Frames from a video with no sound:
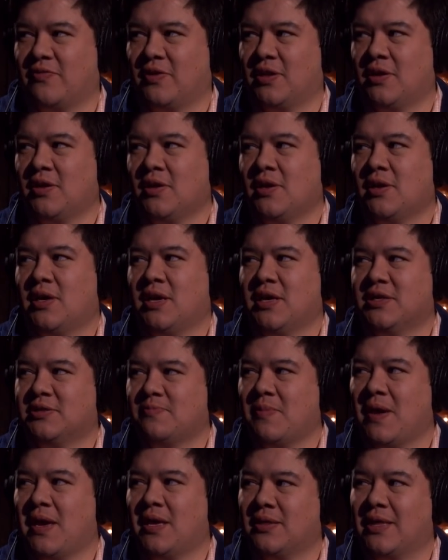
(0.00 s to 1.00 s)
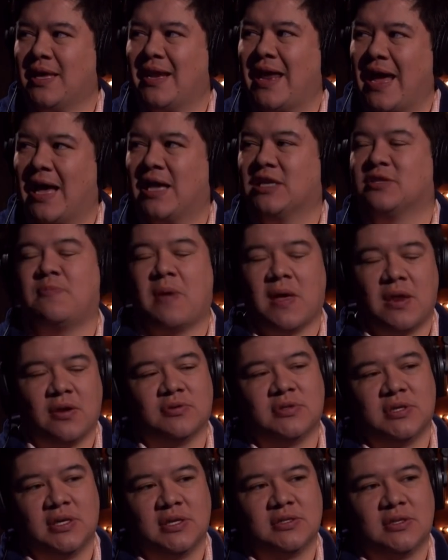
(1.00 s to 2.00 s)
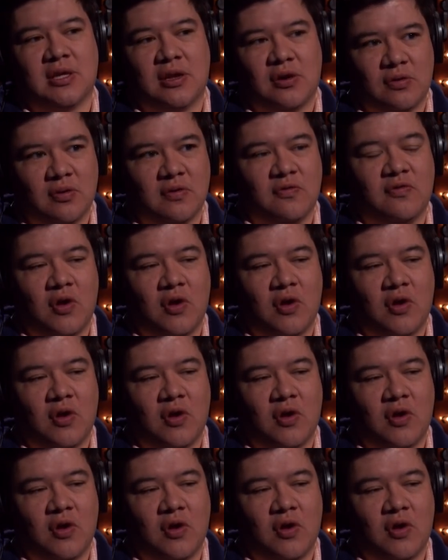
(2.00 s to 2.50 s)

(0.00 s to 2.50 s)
of it is made that has penalties that are